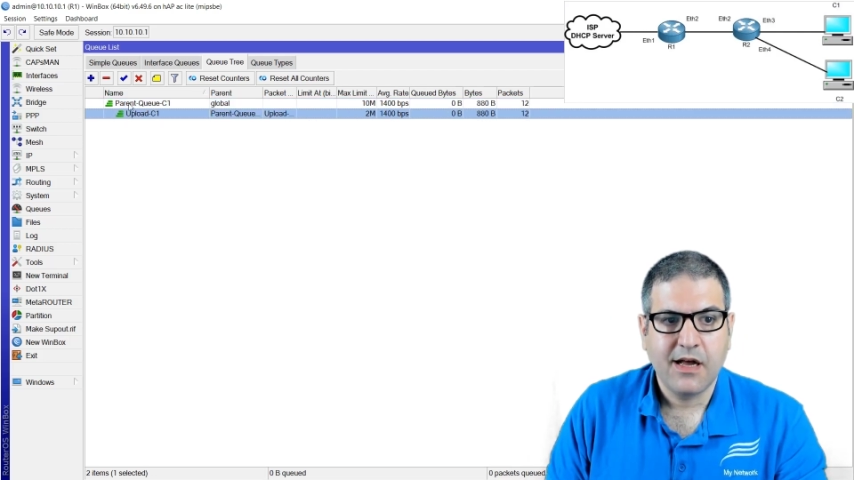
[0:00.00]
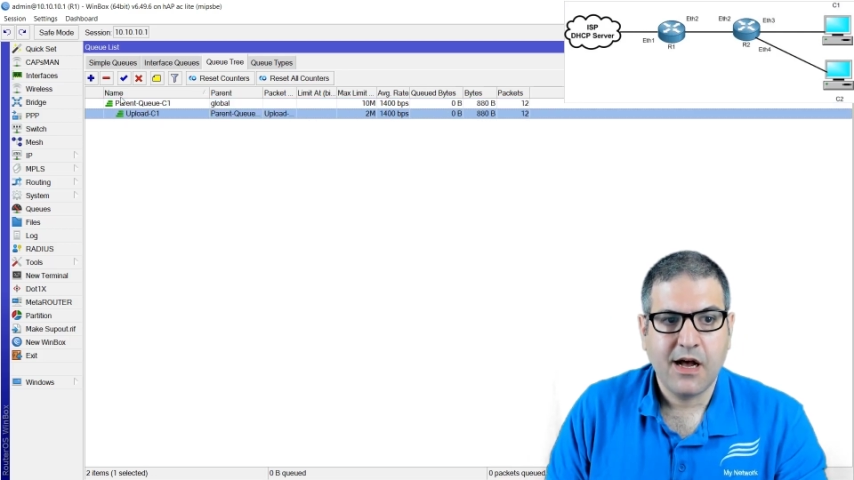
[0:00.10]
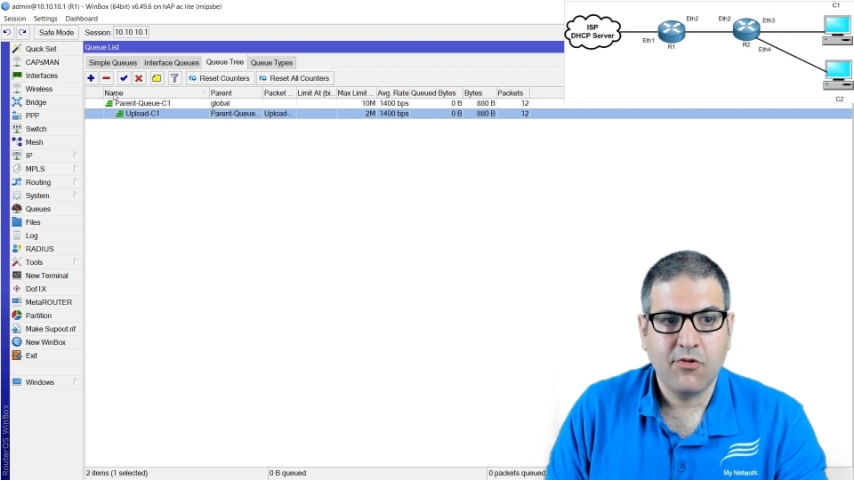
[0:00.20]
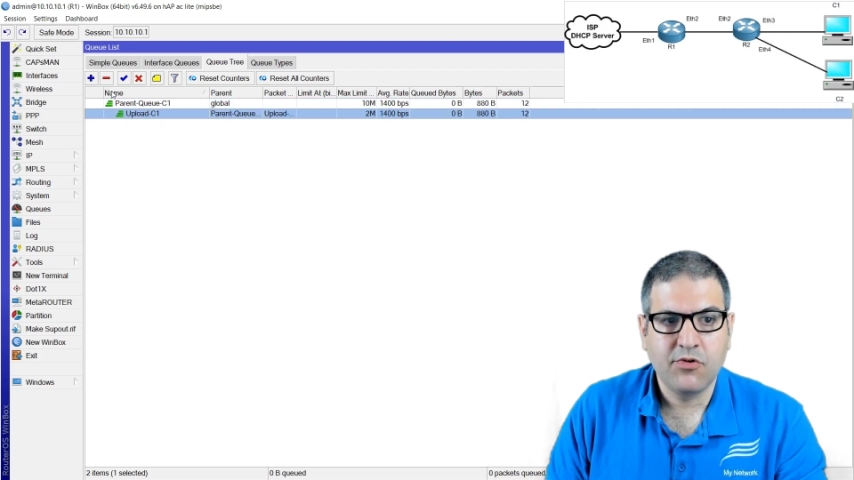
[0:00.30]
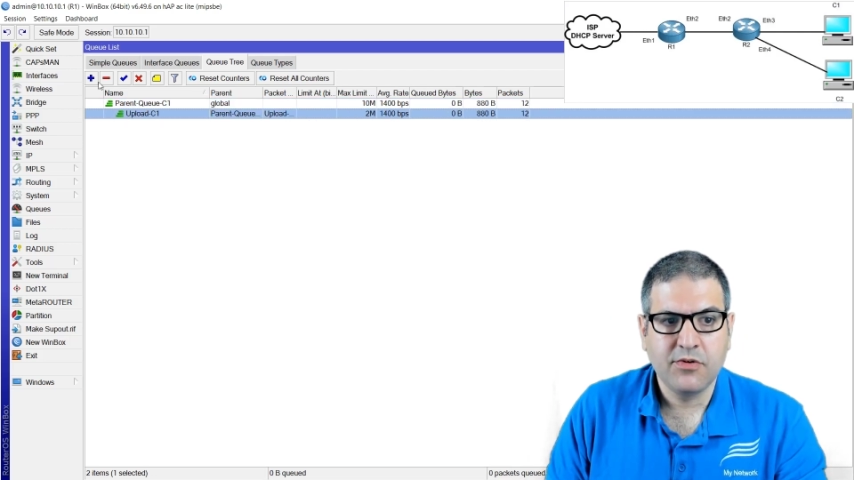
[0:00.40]

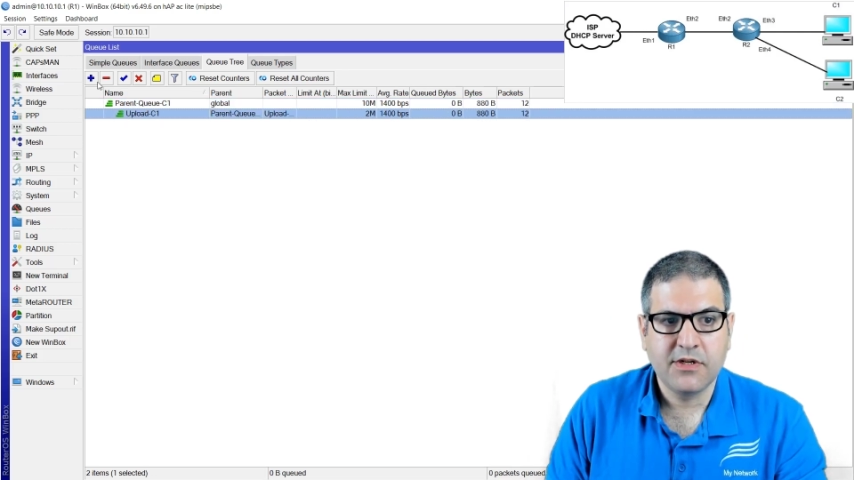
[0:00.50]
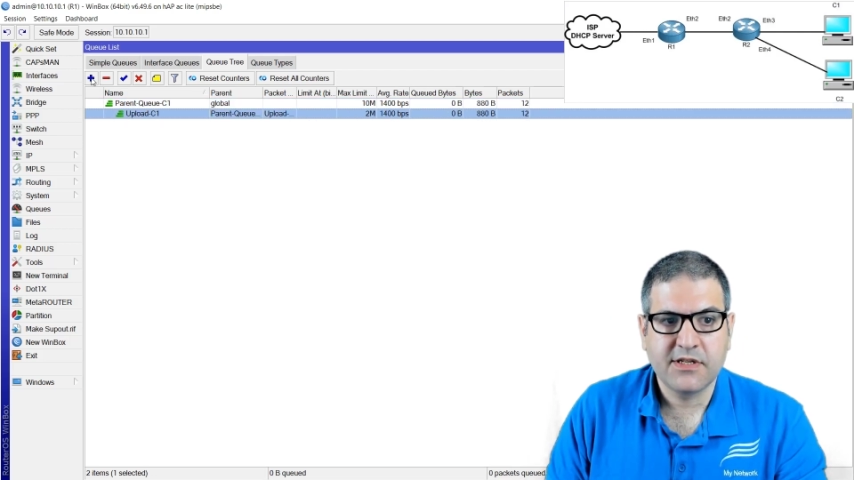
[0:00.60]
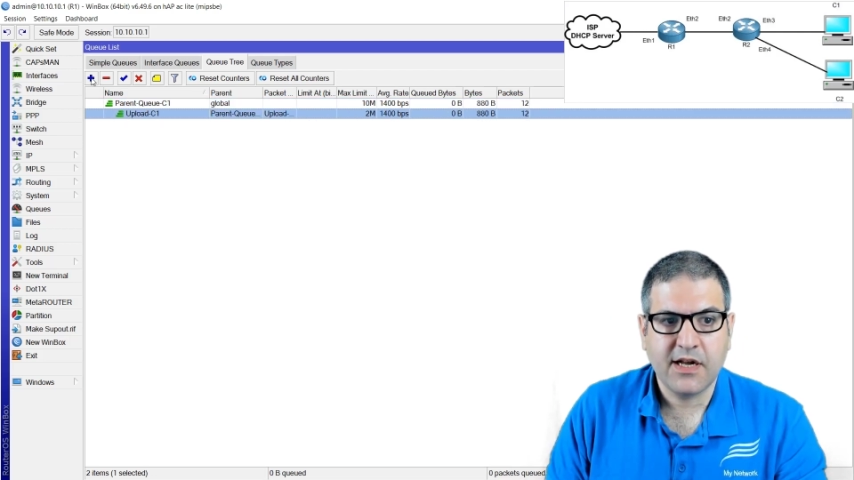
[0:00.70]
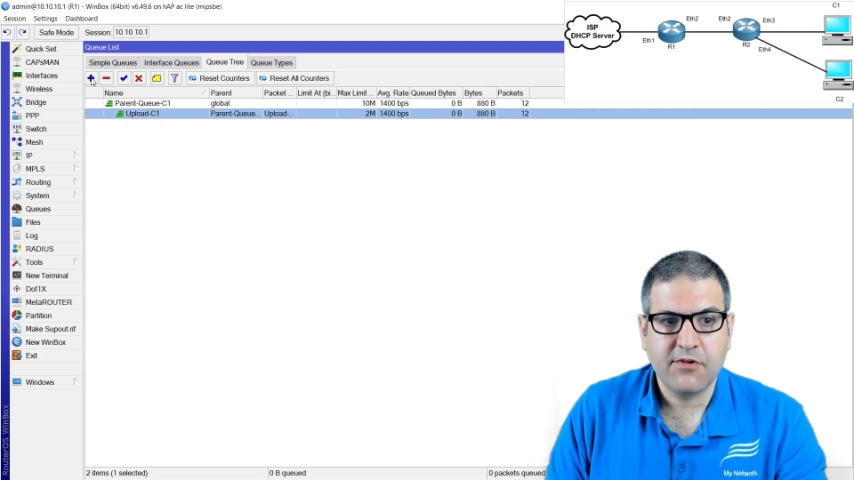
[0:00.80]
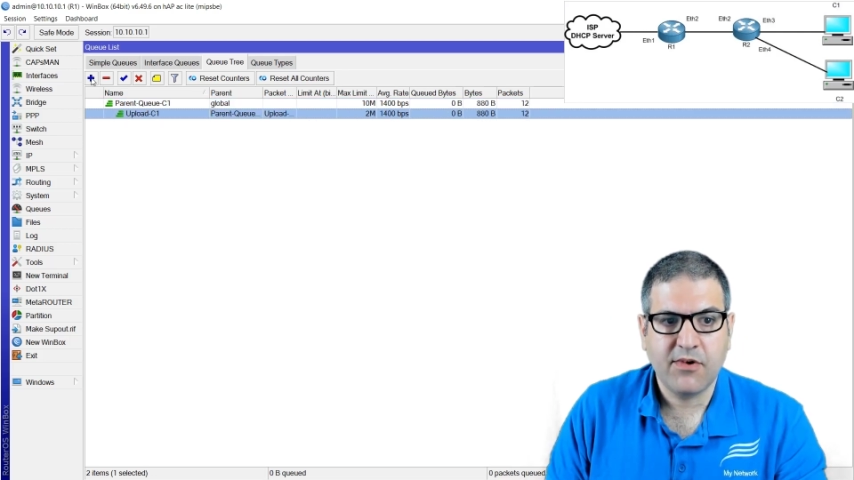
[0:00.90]
I will do the
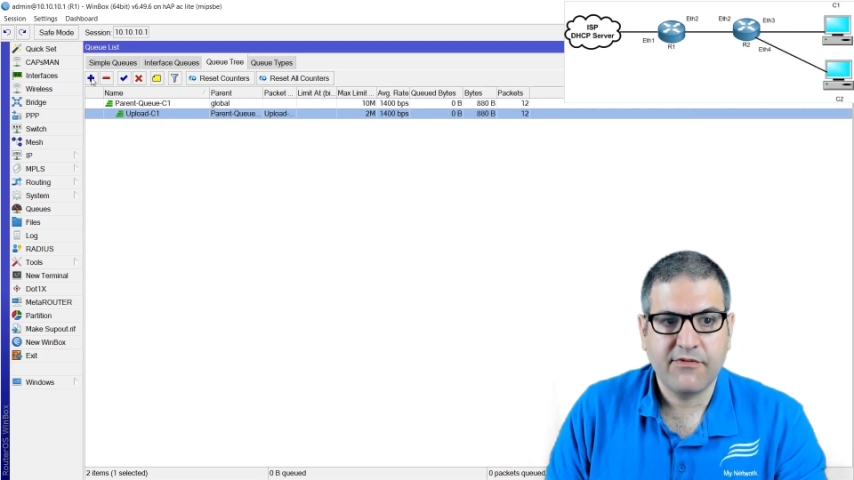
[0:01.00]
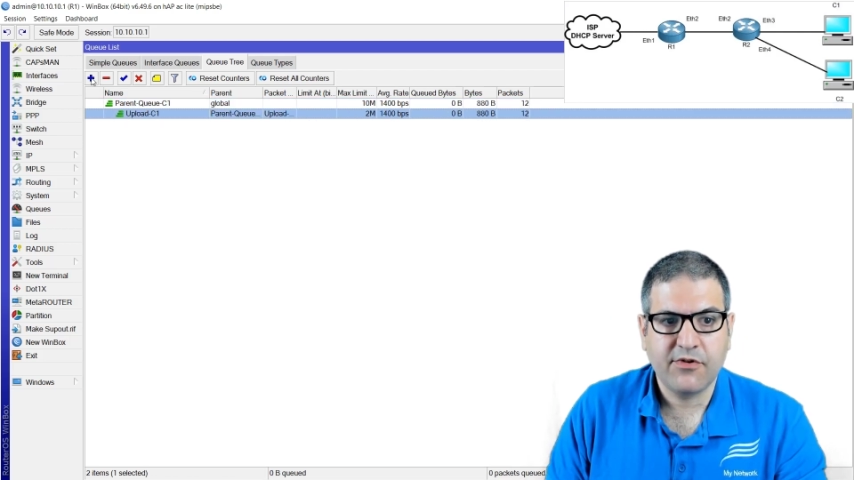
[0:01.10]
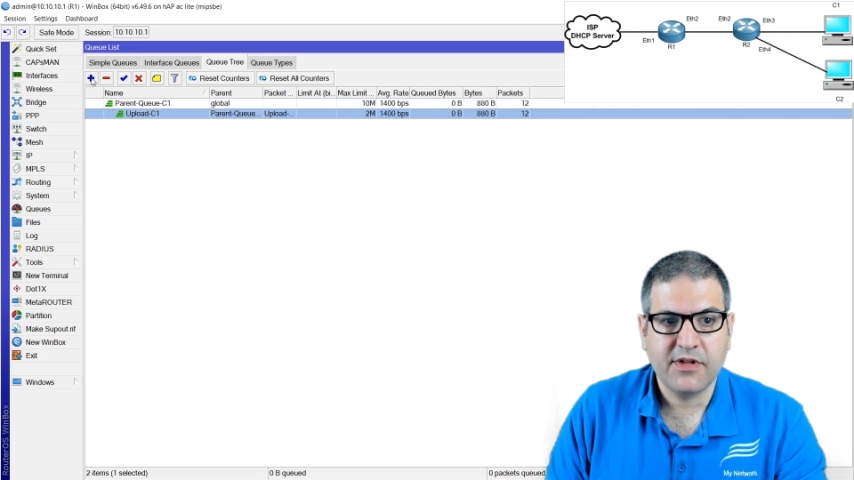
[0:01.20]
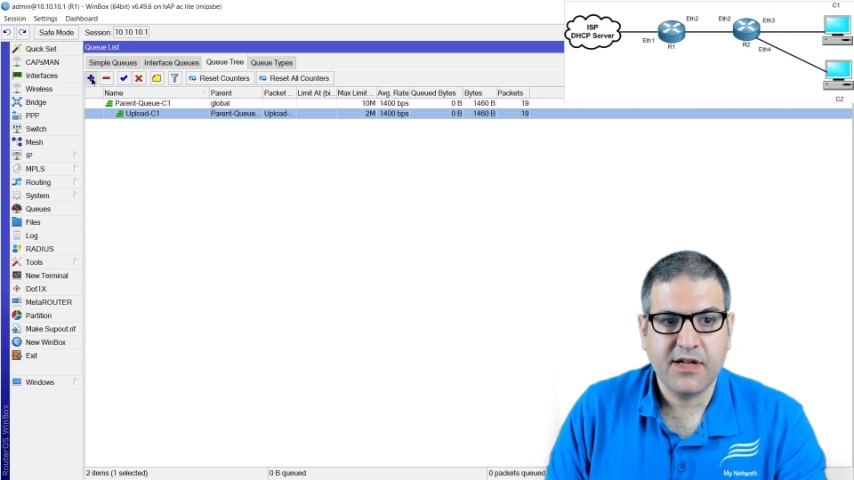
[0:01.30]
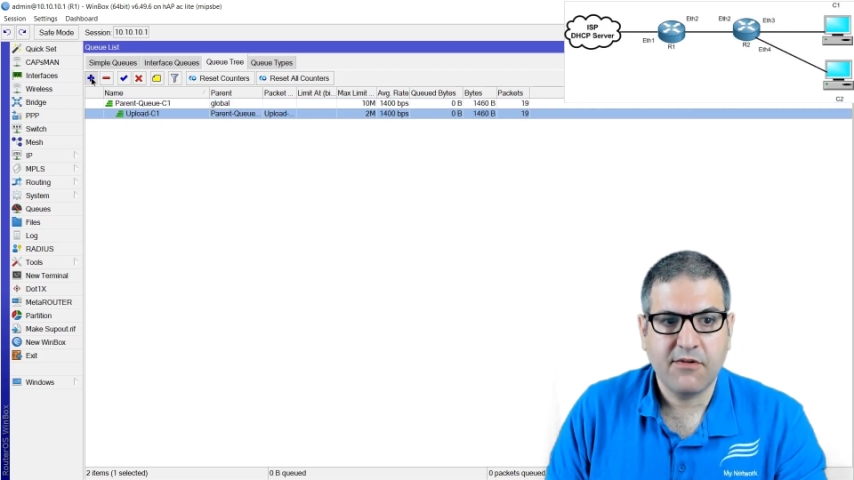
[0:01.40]
second one for
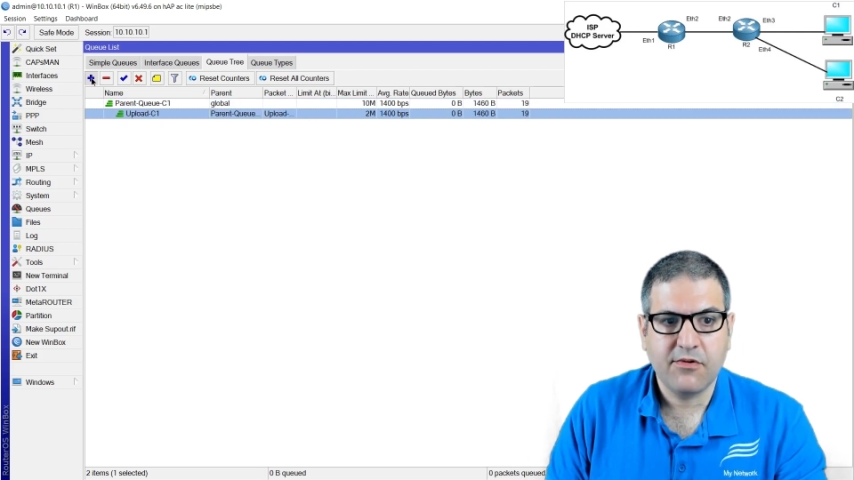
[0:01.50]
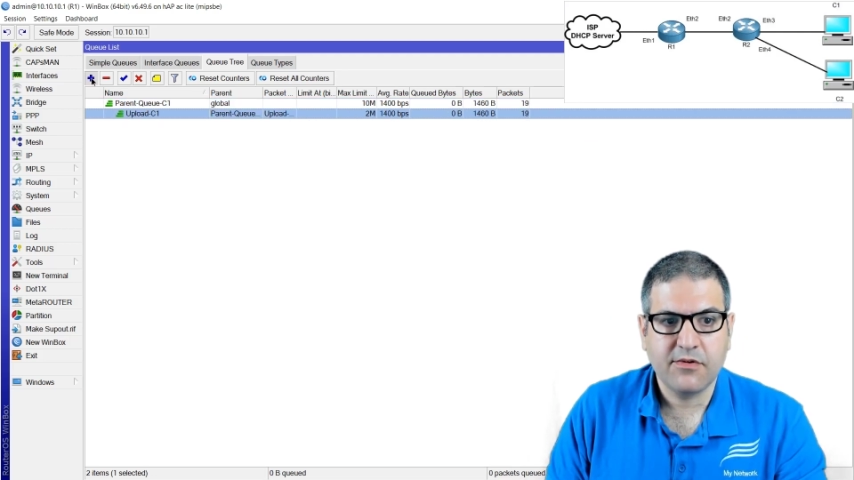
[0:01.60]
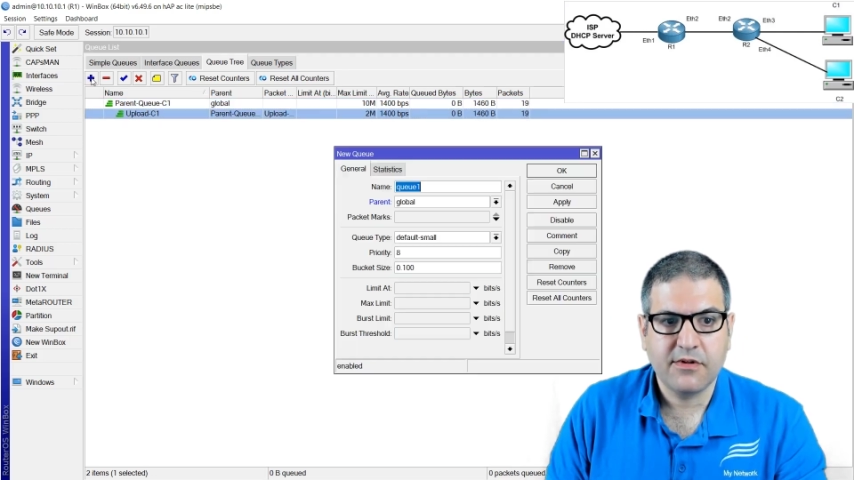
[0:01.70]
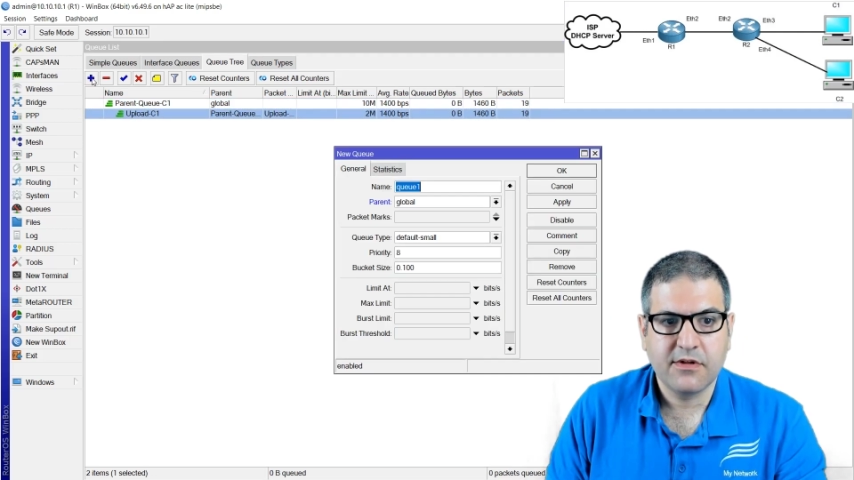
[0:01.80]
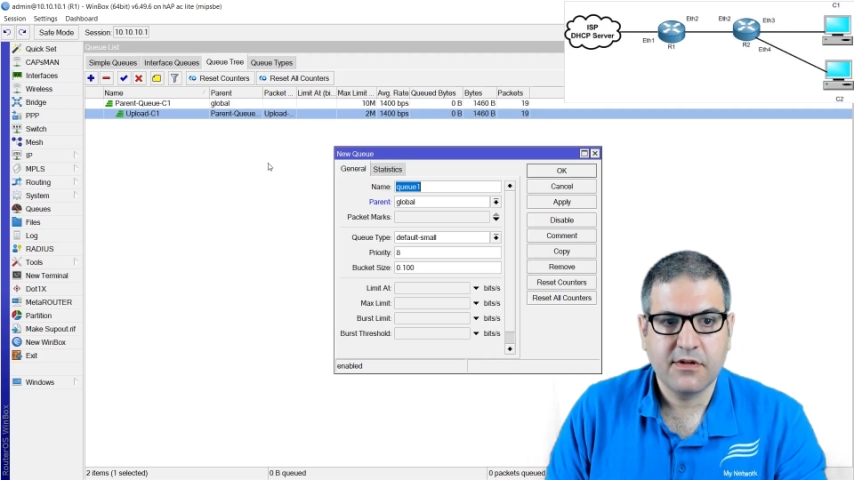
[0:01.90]
the download.